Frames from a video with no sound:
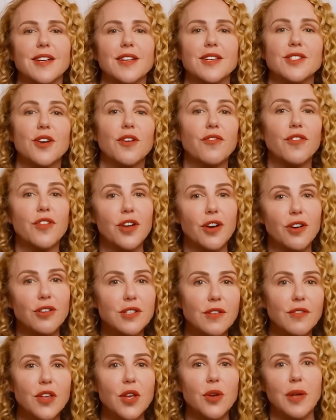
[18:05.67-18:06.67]
So, for those
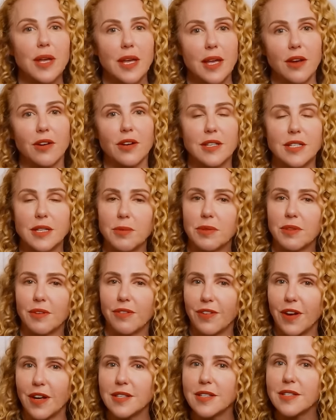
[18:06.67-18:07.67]
of you eager to see what the
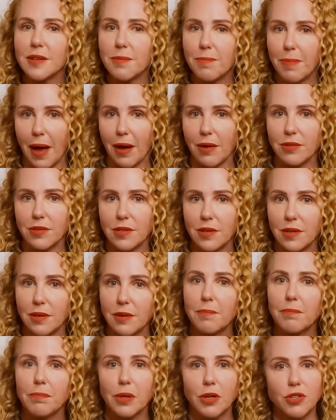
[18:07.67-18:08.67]
fuss is about,
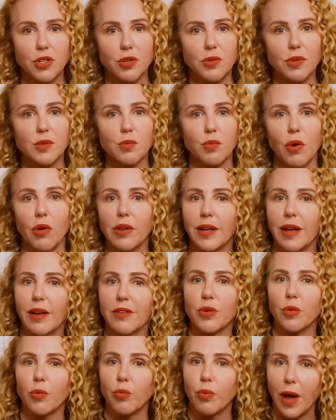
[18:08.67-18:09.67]
BlueChew is rolling out
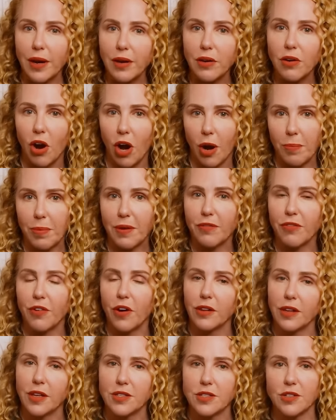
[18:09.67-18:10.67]
the red carpet for our
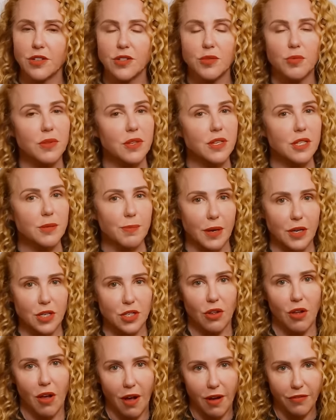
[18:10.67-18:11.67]
listeners with a
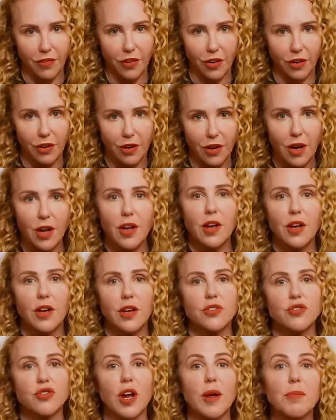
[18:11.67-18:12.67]
special offer.
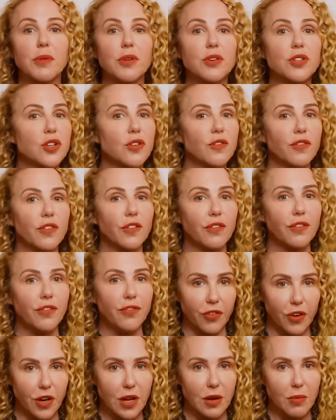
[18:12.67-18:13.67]
Try BlueChew for
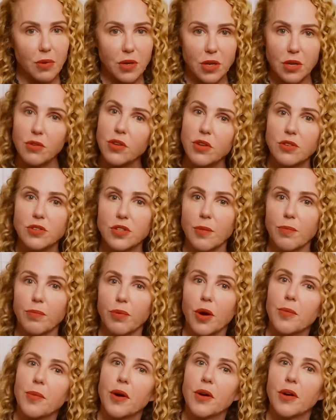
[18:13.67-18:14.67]
free when you use our
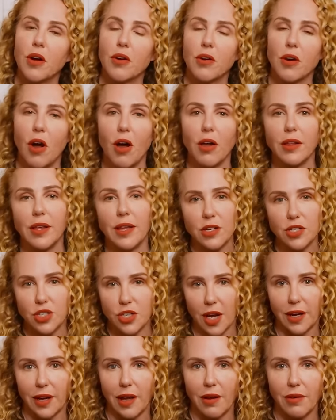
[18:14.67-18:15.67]
promo code Holly at
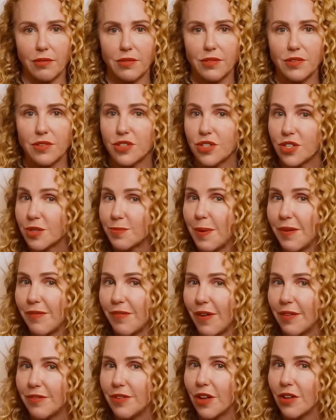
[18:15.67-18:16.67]
checkout. Just pay
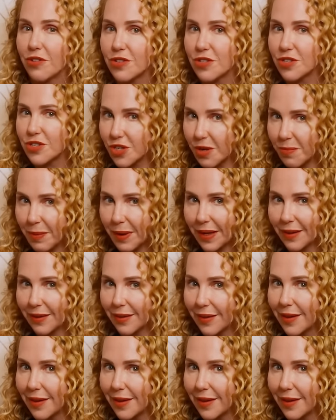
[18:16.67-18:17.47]
$5 in shipping.